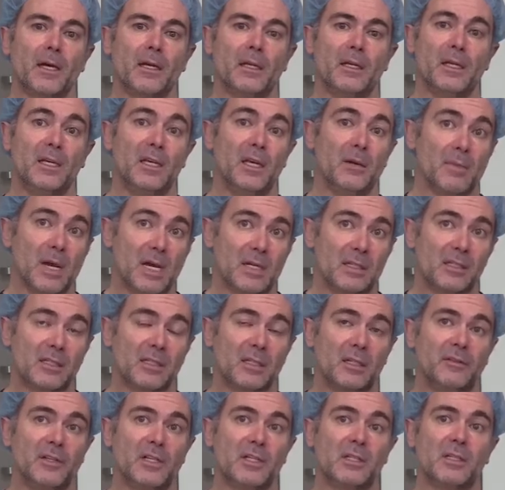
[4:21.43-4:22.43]
EMS
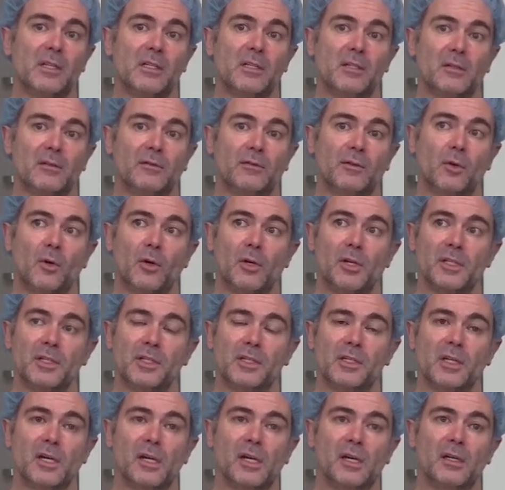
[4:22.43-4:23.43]
services, and of
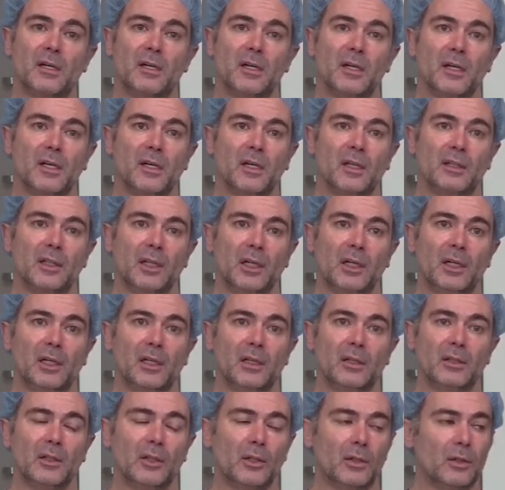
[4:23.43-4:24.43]
course
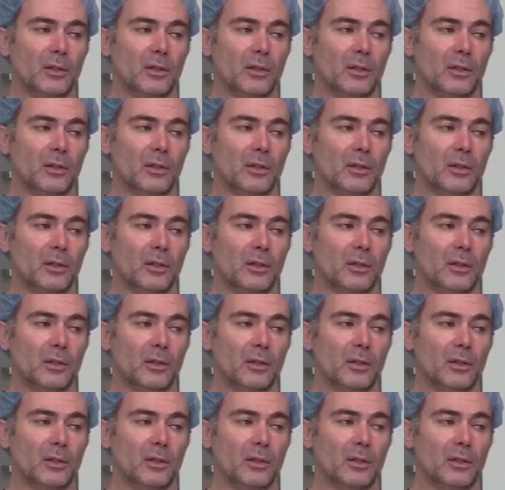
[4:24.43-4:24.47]
the